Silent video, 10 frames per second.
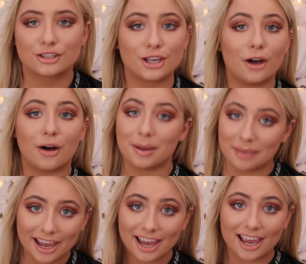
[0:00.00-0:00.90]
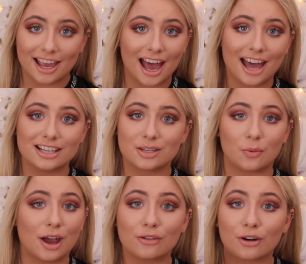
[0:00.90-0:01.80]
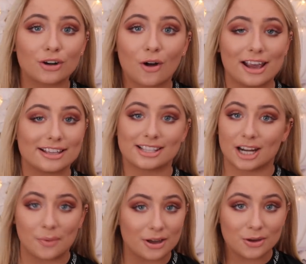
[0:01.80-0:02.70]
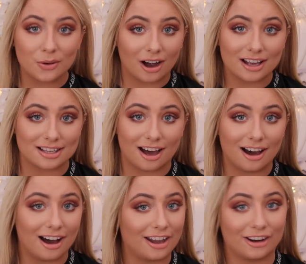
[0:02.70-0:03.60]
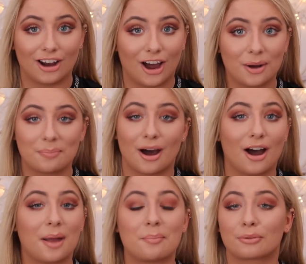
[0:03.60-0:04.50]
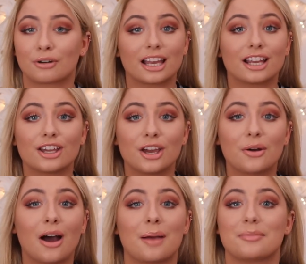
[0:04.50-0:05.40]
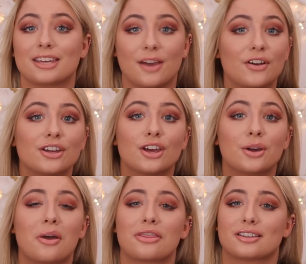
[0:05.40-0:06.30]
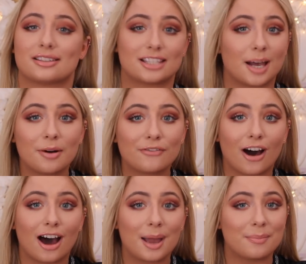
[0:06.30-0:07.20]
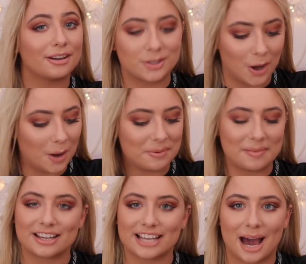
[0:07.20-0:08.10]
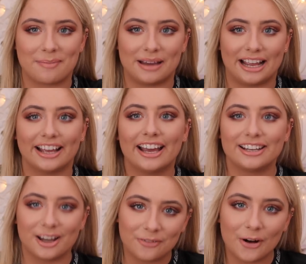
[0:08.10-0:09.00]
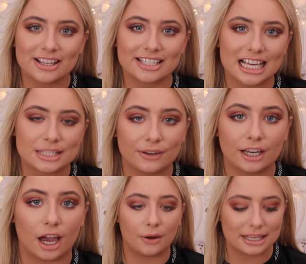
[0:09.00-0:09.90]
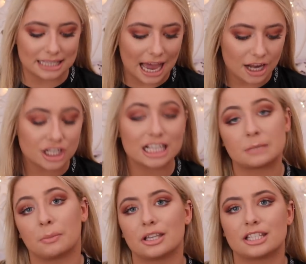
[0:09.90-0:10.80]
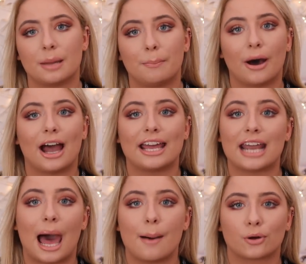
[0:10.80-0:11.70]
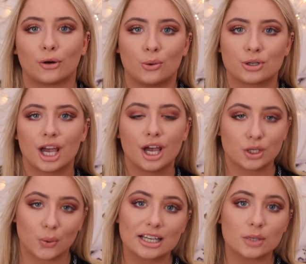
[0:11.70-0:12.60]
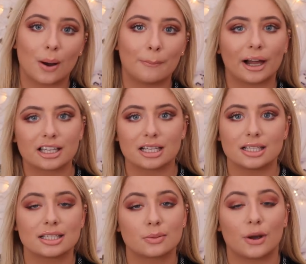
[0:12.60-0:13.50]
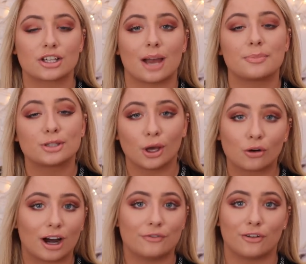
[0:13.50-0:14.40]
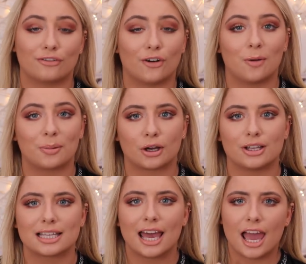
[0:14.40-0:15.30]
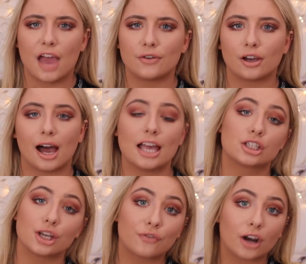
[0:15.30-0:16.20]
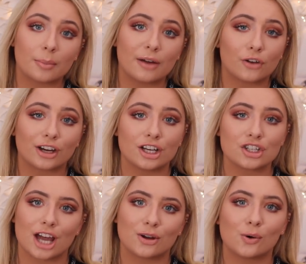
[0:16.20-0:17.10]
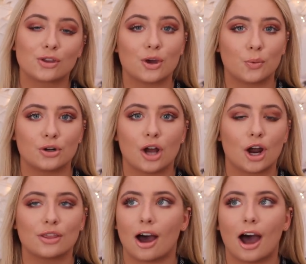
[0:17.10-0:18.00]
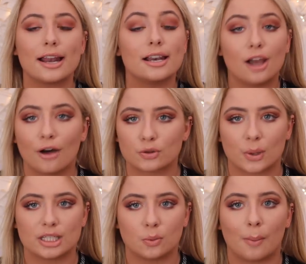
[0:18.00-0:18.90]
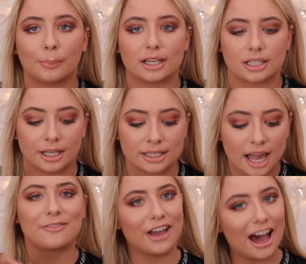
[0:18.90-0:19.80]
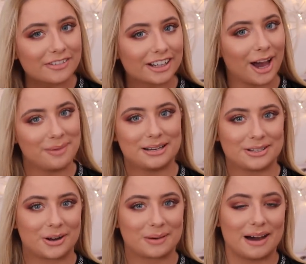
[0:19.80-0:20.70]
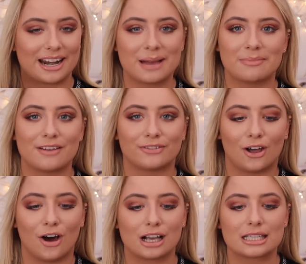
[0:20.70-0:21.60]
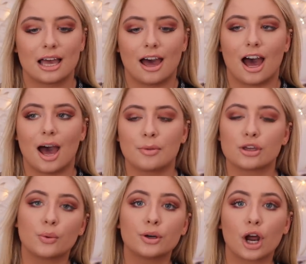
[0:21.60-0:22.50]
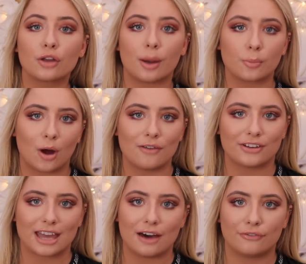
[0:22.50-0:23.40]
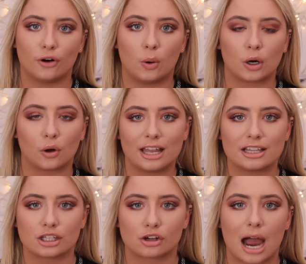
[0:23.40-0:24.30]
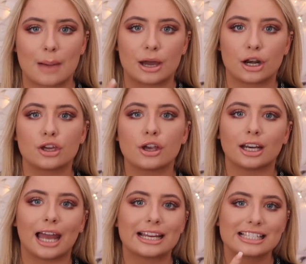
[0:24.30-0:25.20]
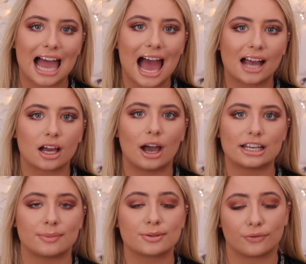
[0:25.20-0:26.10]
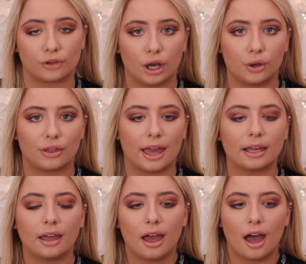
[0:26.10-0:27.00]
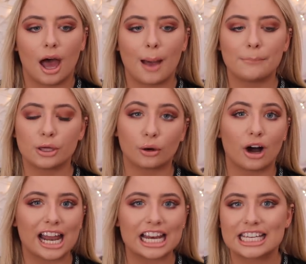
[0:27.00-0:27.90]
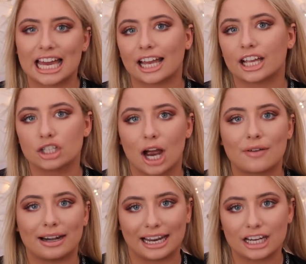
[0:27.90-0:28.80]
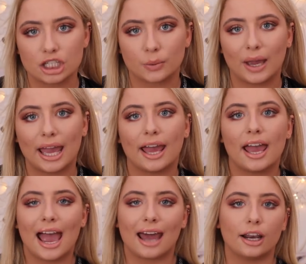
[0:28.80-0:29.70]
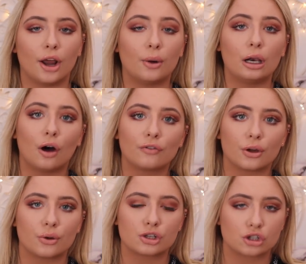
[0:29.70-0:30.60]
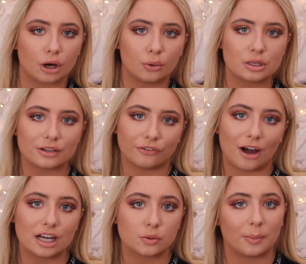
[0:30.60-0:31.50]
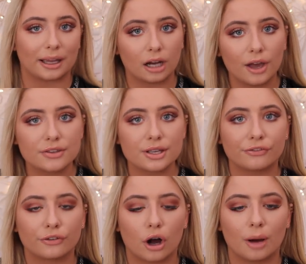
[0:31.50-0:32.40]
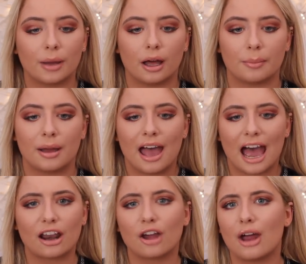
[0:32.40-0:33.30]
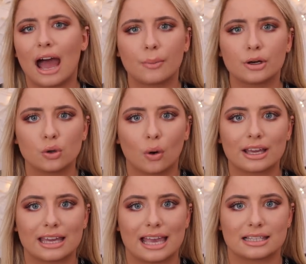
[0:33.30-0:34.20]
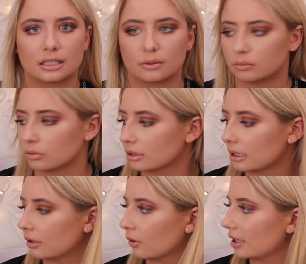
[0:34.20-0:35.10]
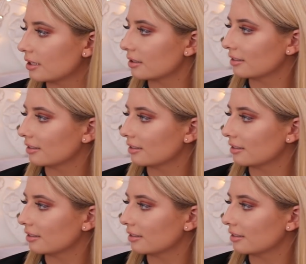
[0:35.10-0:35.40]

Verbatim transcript: So I'm here and whether or not it's sunny where you guys are, I don't know, but I am bringing you, I'm giving you the summer vibe, so I hope it makes you happy. Now for today's video, it's actually sponsored by an app called 21 Buttons, which I'm so grateful for because if you guys do follow my vlogging channel, channel, you will know that I love 21 buttons. If you haven't heard me talk about it in my vlogs, um, you will know that I'm quite forgetful and on Instagram, I know you can like tag items of clothing, um, but you can't actually get like a direct link to it. And I know a lot of you struggle to find where my clothes are from, um, and I know how annoying it is. As, what's that noise?